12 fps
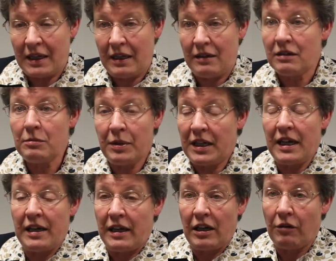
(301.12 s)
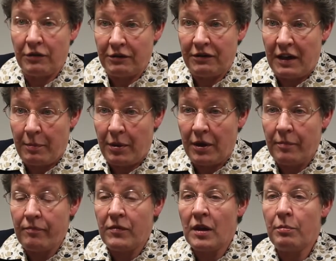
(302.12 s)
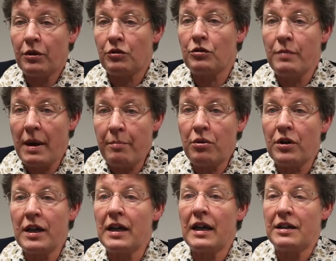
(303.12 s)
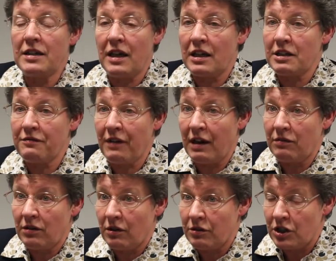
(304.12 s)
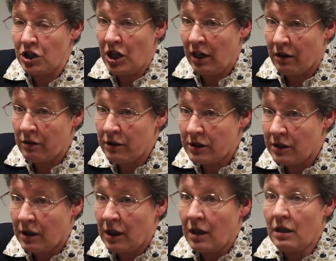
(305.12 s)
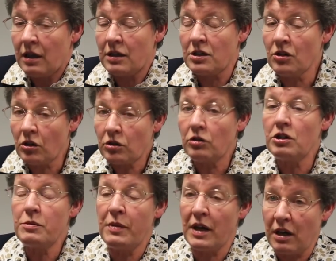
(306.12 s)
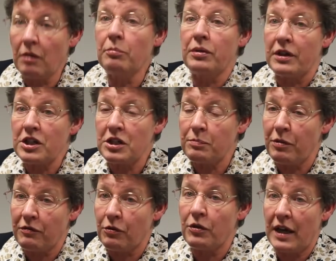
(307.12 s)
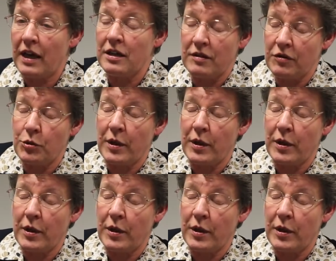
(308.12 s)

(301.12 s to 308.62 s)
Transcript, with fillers: be the beginning of a flip. But remembering it takes 5,000 years is not going to be accomplished before the end of